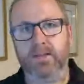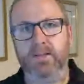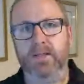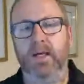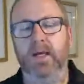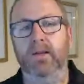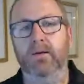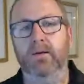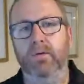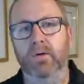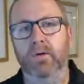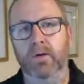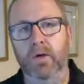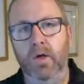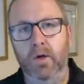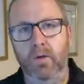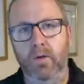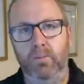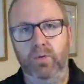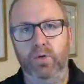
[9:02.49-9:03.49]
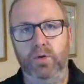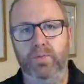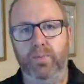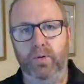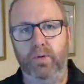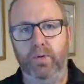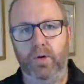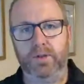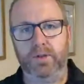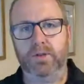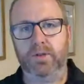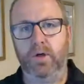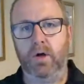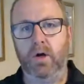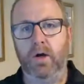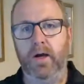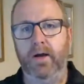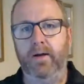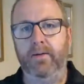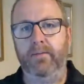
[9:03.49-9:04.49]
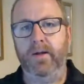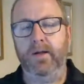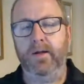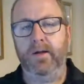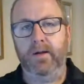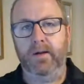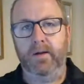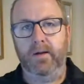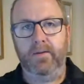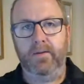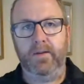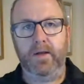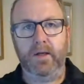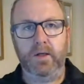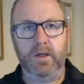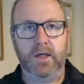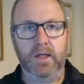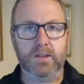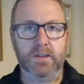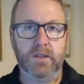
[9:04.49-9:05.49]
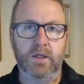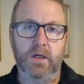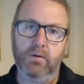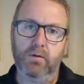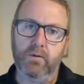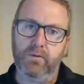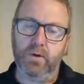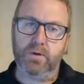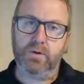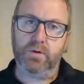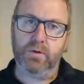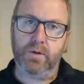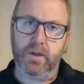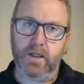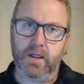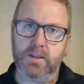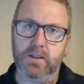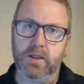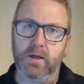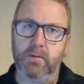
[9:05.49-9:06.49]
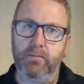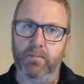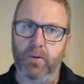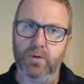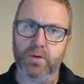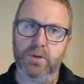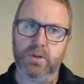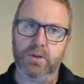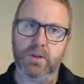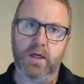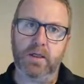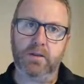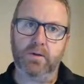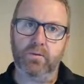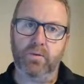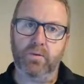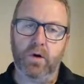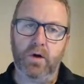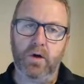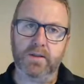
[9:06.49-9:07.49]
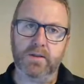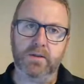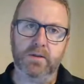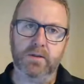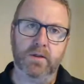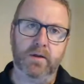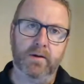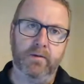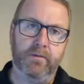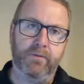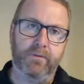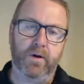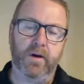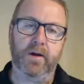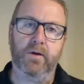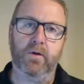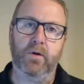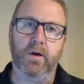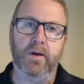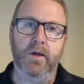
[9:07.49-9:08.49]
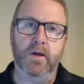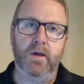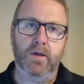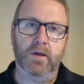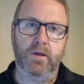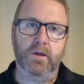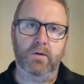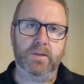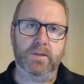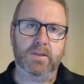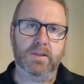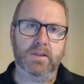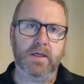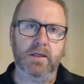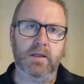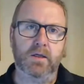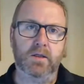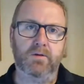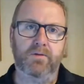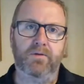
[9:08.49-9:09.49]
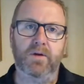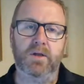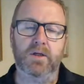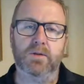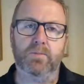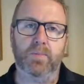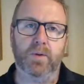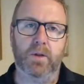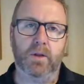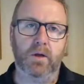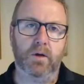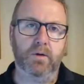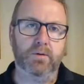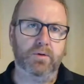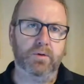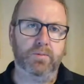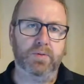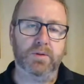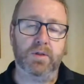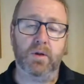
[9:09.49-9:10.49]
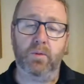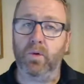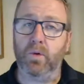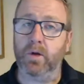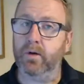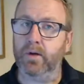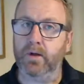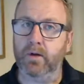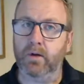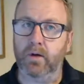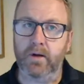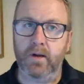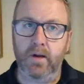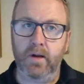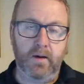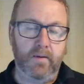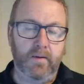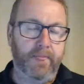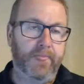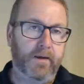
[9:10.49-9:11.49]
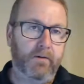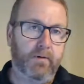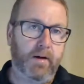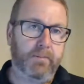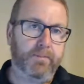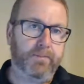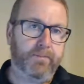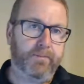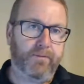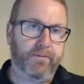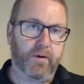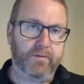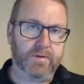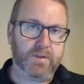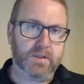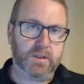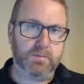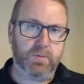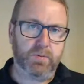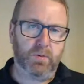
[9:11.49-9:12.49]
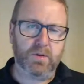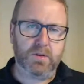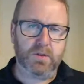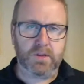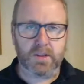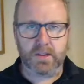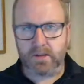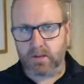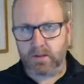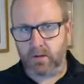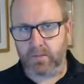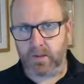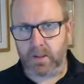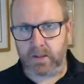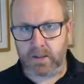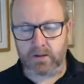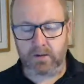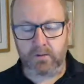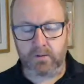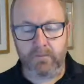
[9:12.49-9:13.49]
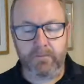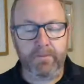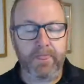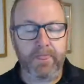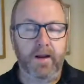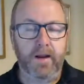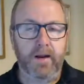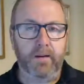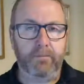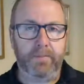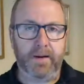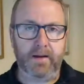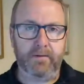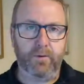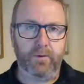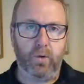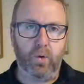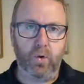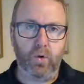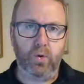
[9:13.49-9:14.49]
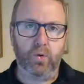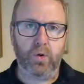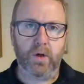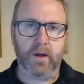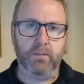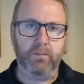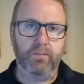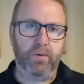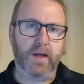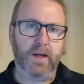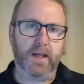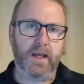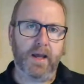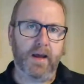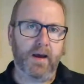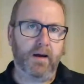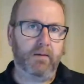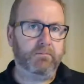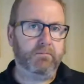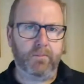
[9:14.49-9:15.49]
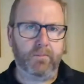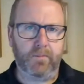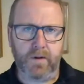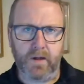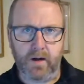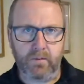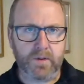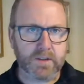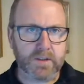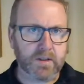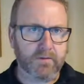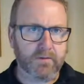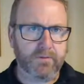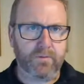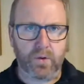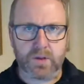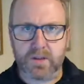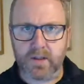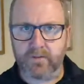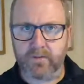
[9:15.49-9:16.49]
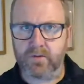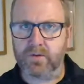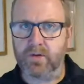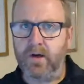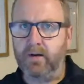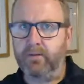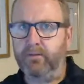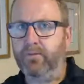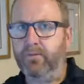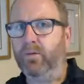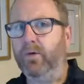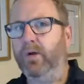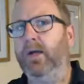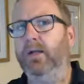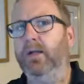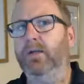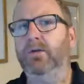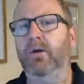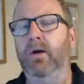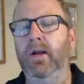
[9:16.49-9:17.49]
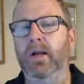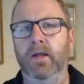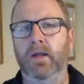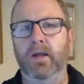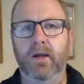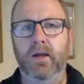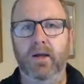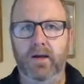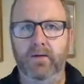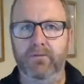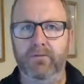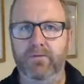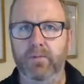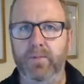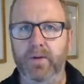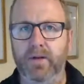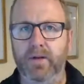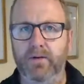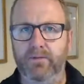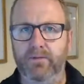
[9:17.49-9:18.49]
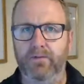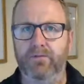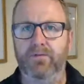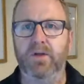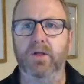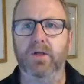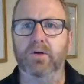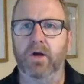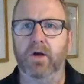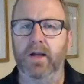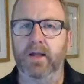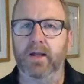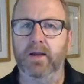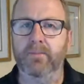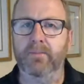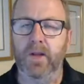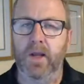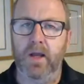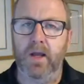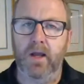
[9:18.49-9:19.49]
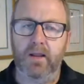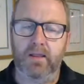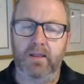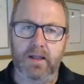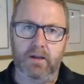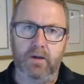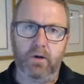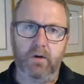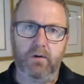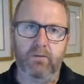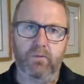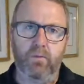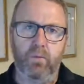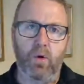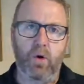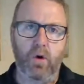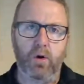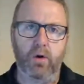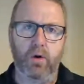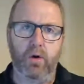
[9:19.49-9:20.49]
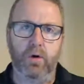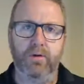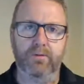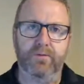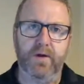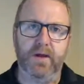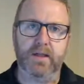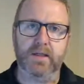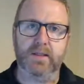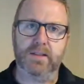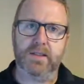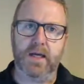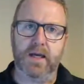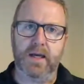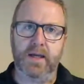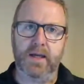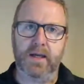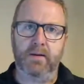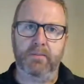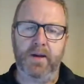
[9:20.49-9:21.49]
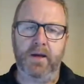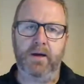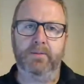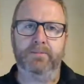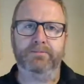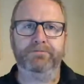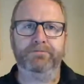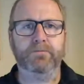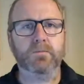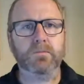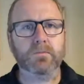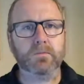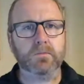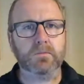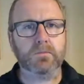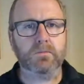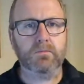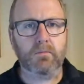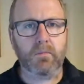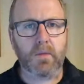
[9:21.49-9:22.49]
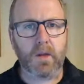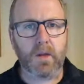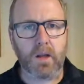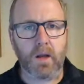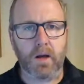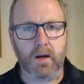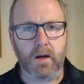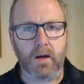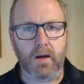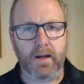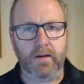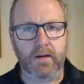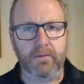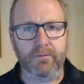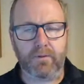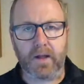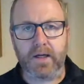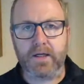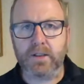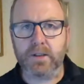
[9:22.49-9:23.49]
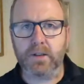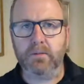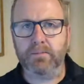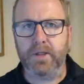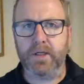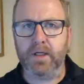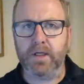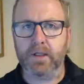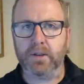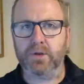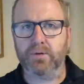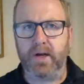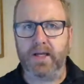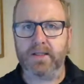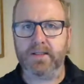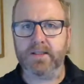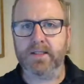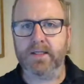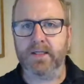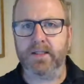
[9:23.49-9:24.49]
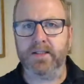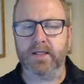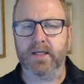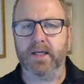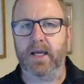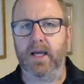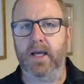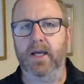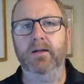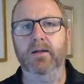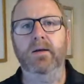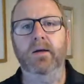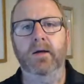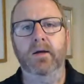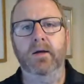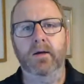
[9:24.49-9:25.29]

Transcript: together and push prices higher, then you're going to see a reversal. You're going to see bonds start to rise. And Friday night, US 10 years finished below 2%, 199. They're up 5 or 6 points. That's no big deal. But if oil can break out, we see 47 trading, 48 trading, heaven forbid 50 trading, then a lot of what the Fed is saying about inflation being transient again